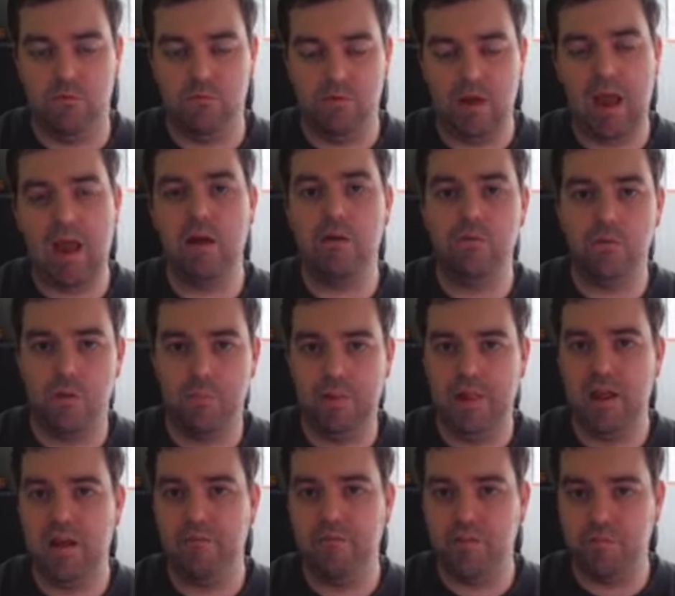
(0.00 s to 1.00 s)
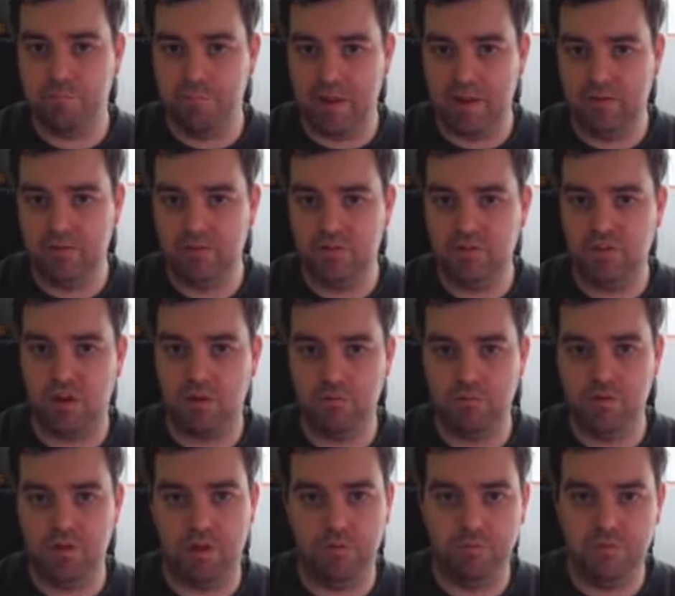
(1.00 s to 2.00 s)
how a player is built, so,
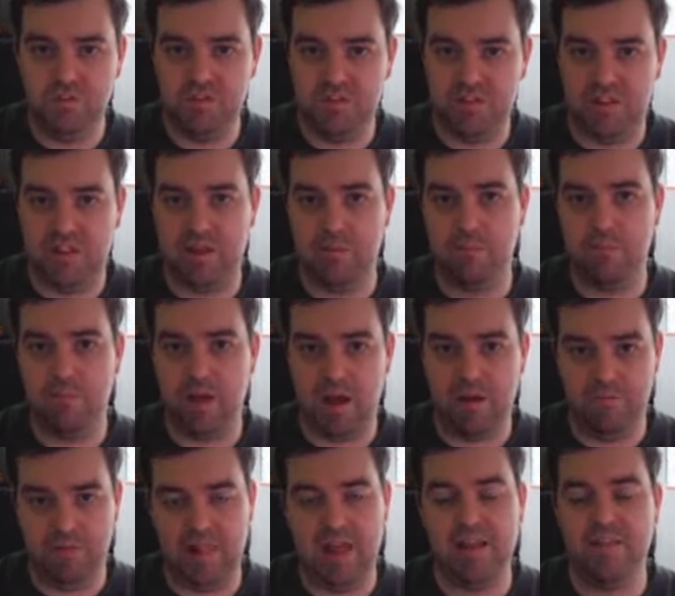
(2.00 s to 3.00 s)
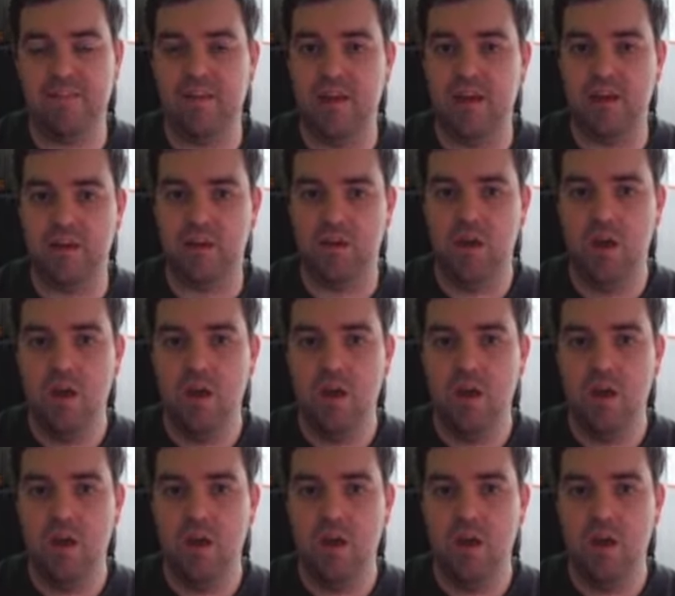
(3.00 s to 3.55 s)
slim, athletic